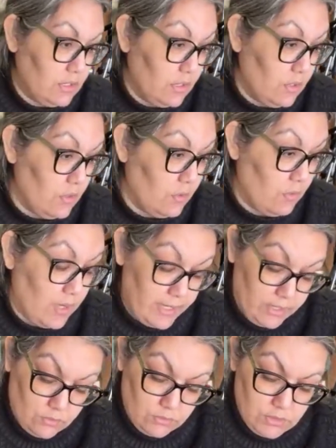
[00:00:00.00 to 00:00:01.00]
can go
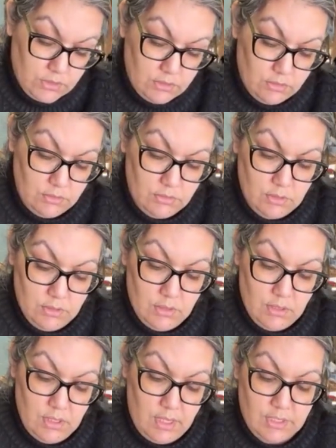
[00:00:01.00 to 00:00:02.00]
wild
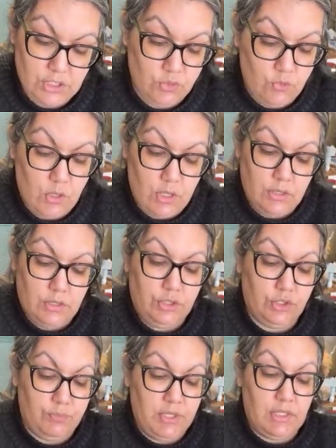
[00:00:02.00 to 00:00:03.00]
as you want on
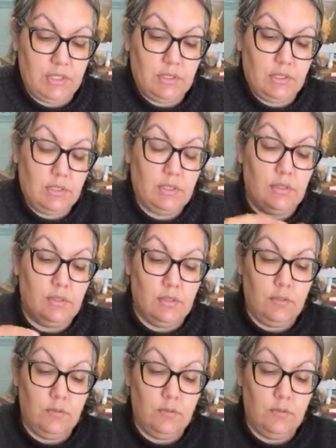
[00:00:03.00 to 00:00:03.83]
your pieces.